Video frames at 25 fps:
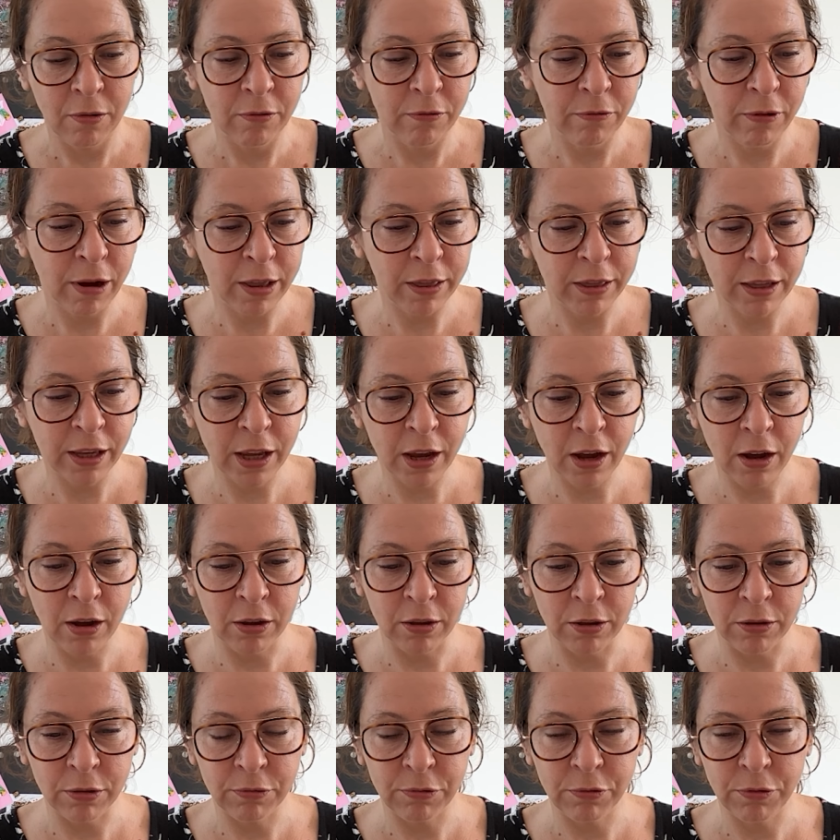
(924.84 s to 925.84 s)

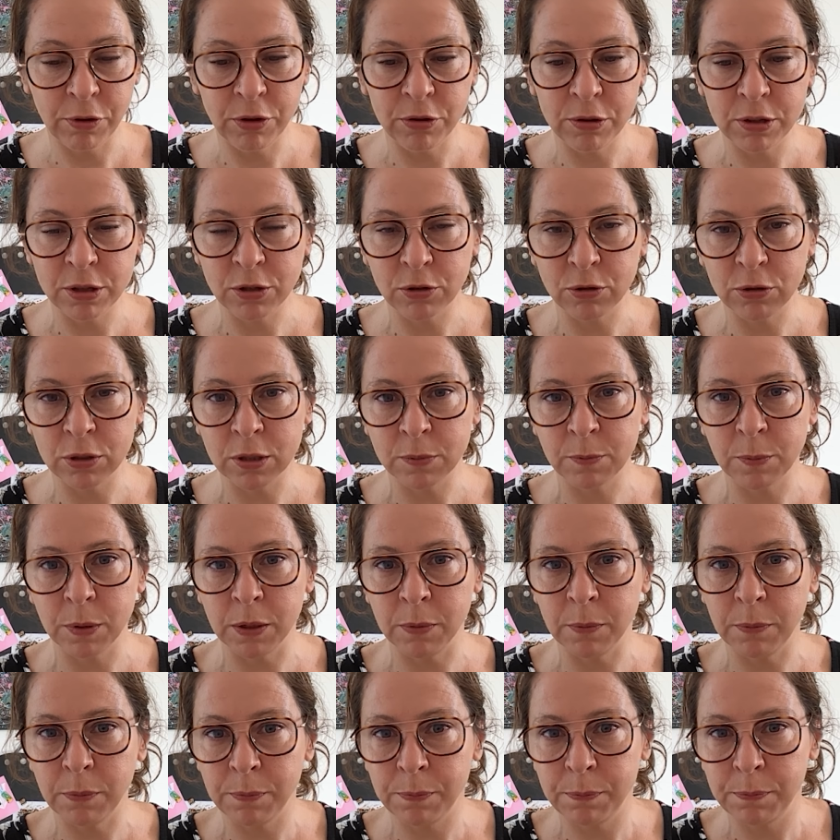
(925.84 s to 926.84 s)
yarn through the
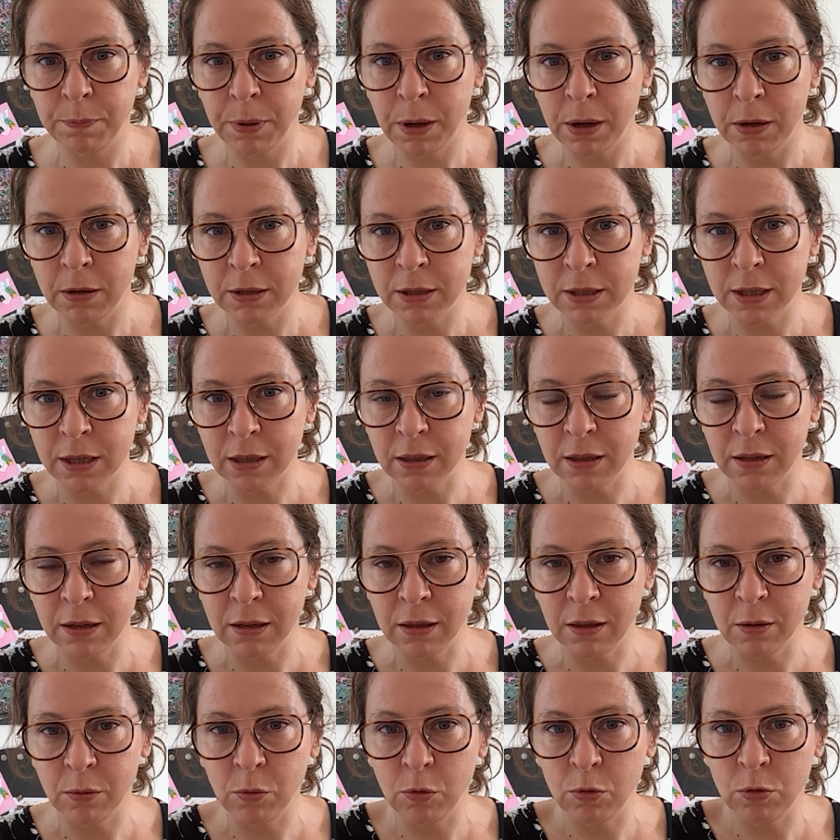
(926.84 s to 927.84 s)
saucepan, passing
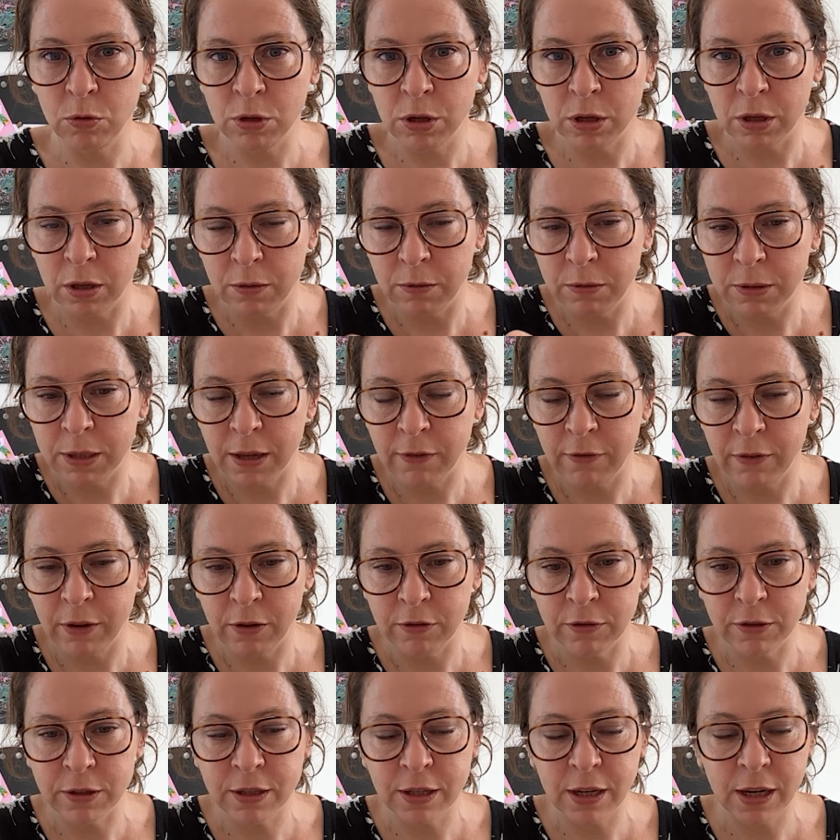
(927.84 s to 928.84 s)
the water that was giving
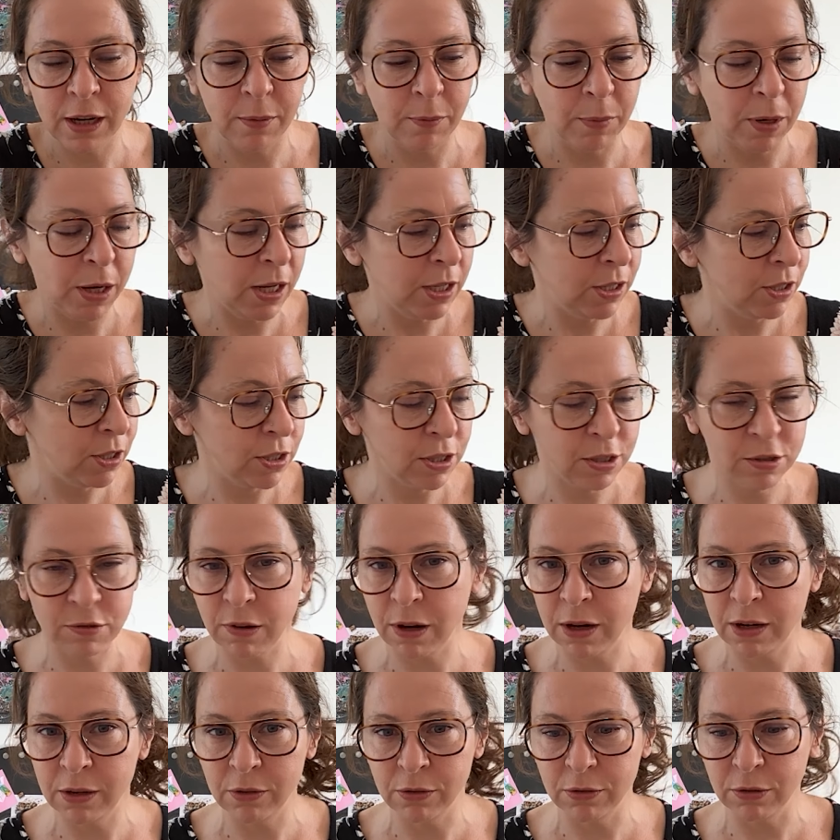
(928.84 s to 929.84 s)
off steam, and it just
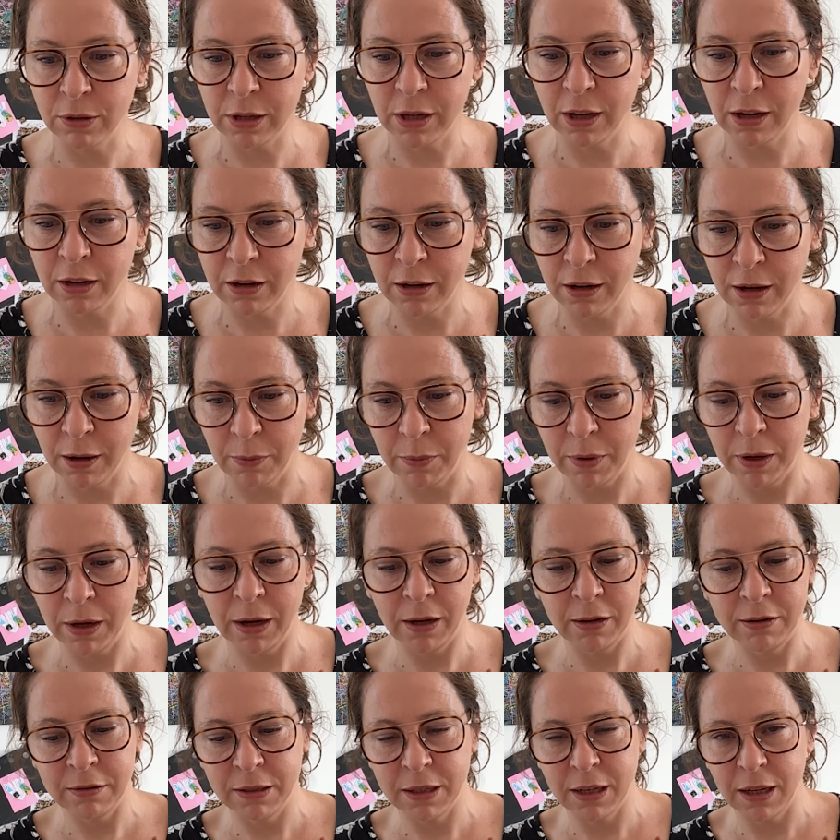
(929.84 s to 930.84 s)
straightened all the yarn up. And
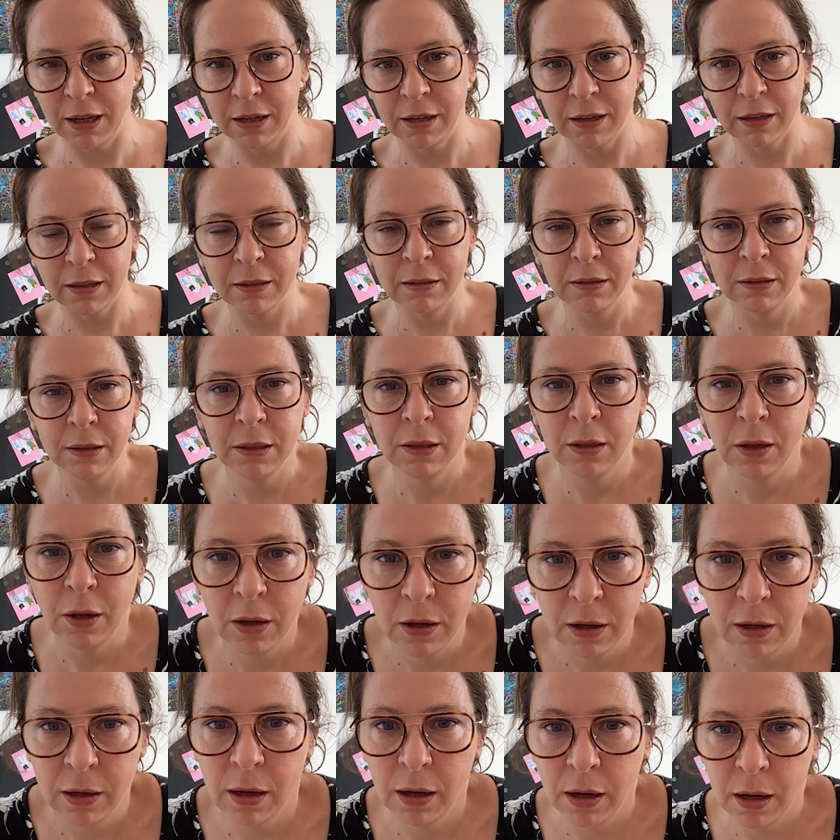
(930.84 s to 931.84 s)
I was like,
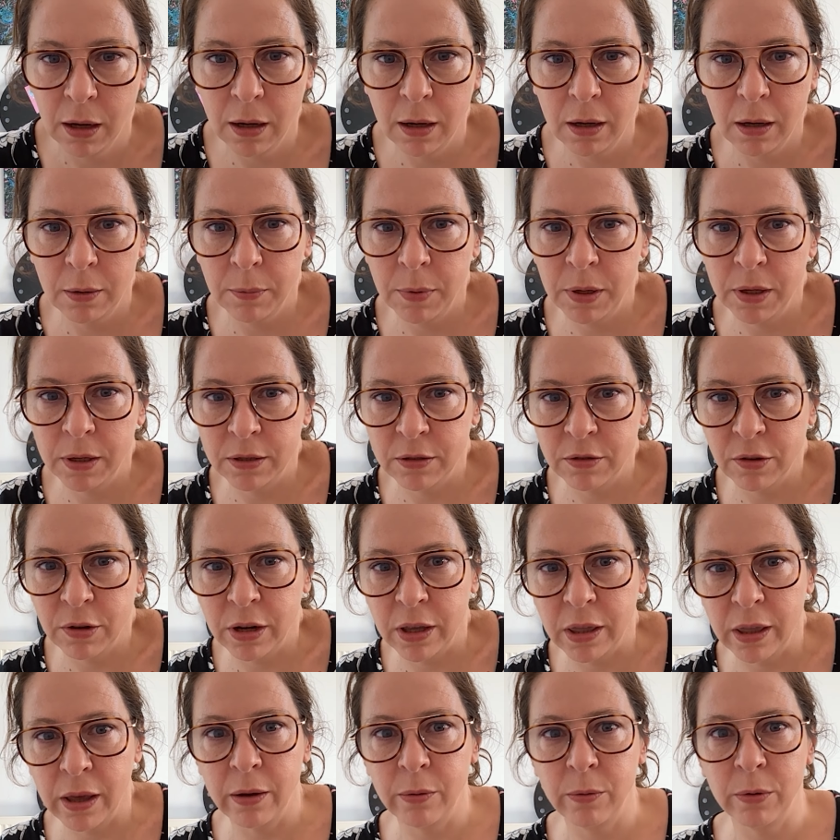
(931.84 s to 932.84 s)
I'm going to
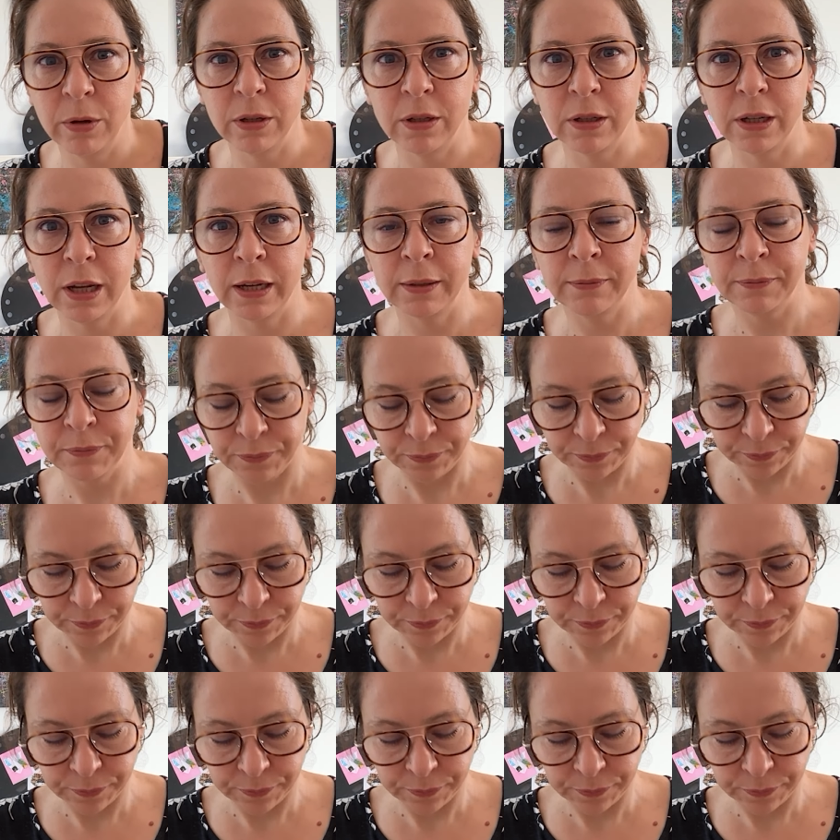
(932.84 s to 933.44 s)
try that one day.